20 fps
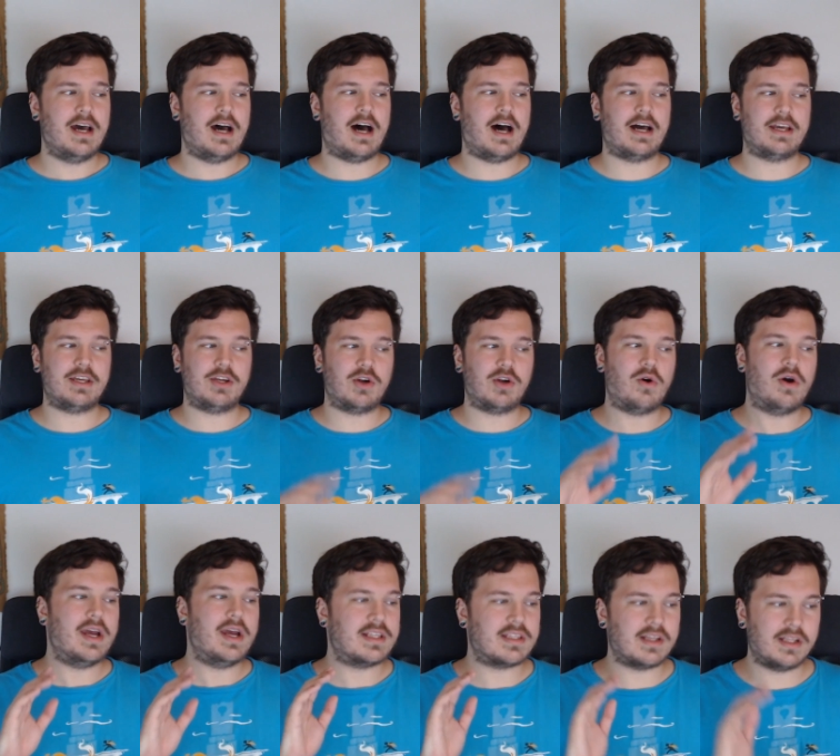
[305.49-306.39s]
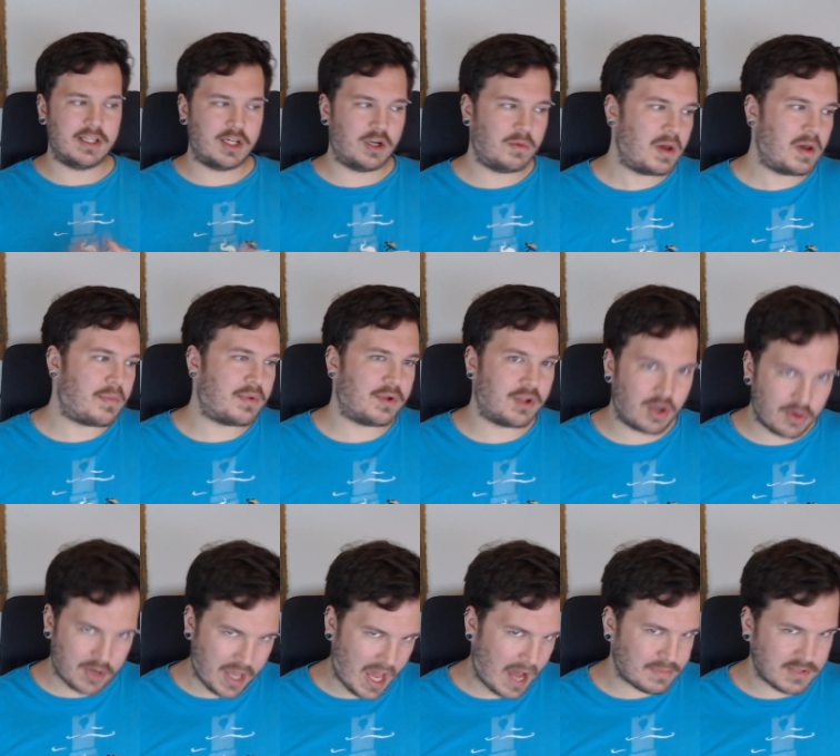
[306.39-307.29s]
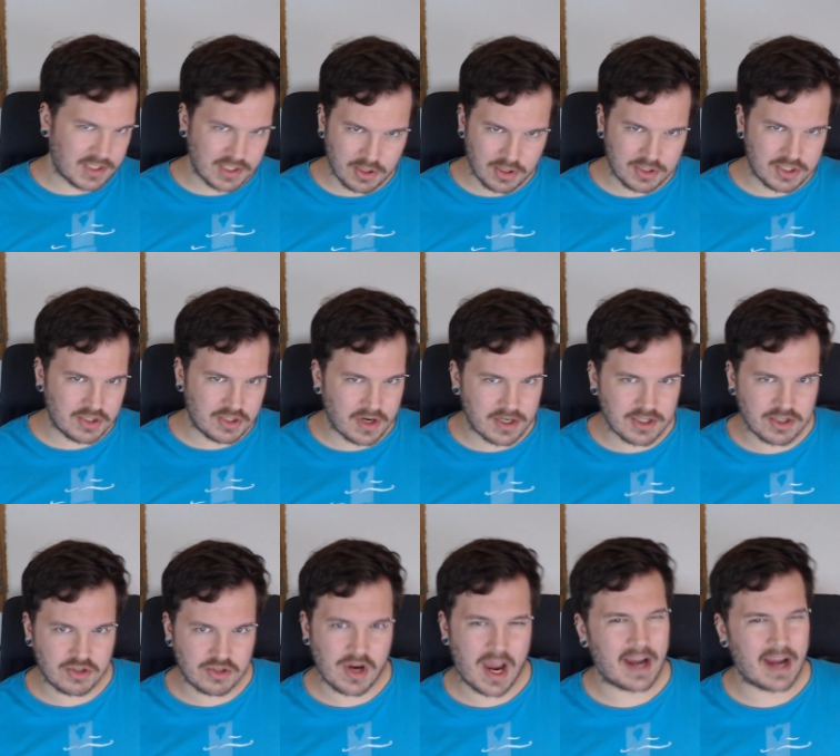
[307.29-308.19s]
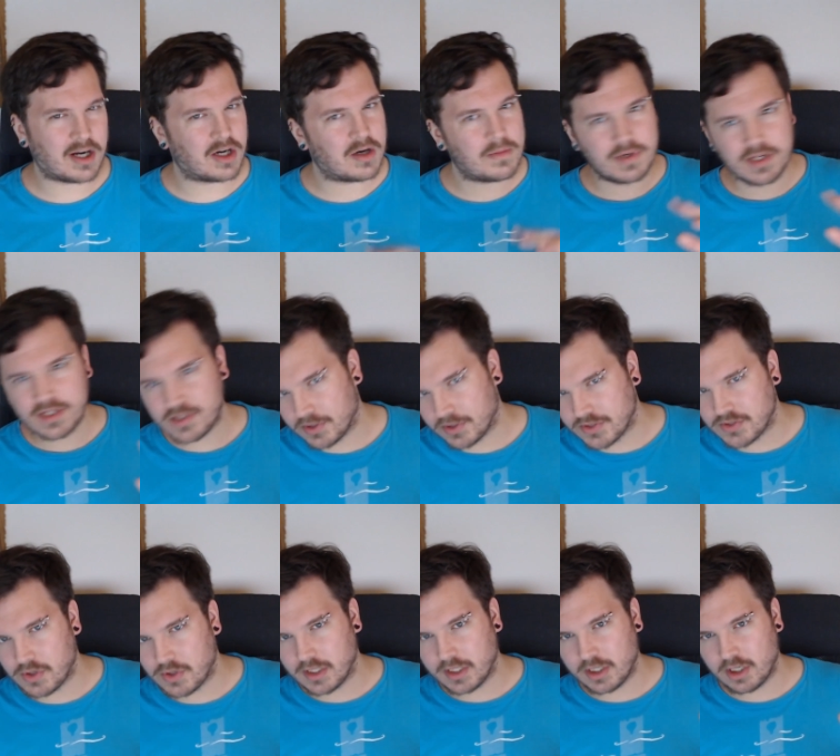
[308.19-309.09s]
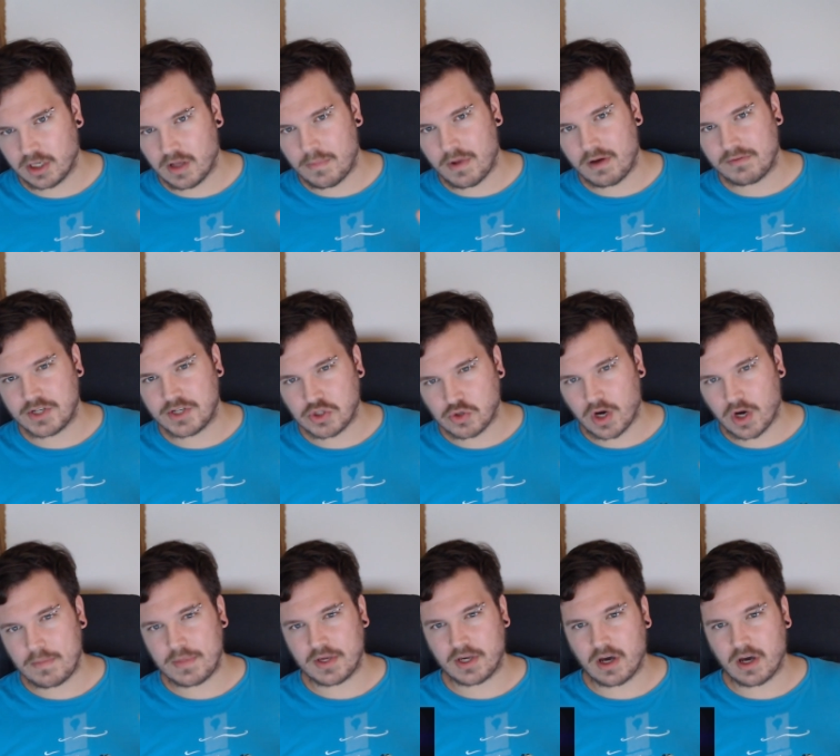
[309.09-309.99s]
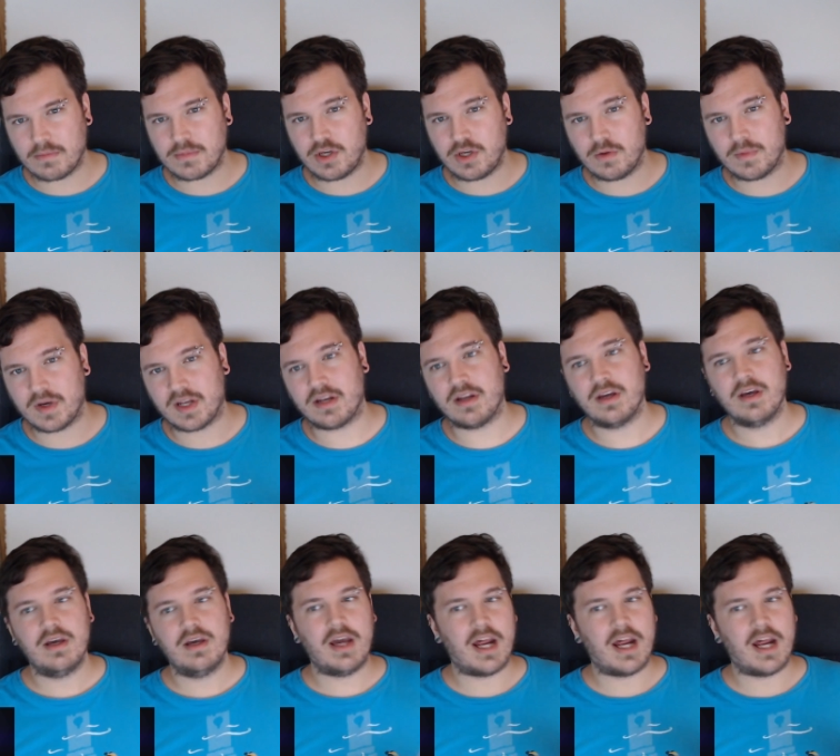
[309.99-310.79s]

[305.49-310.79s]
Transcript: Uh, you know, it's a little bit below Captain Toad's Treasure Tracker, but it's also a little above Detroit Become Human.